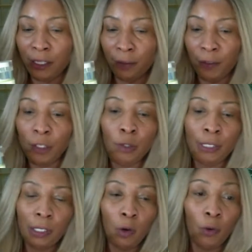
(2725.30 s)
if you
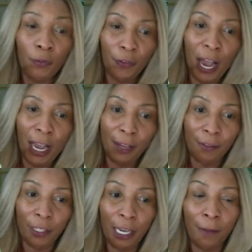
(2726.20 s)
use the code five,
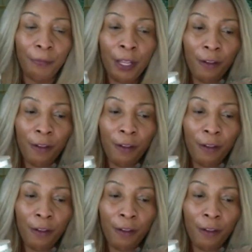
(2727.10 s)
okay?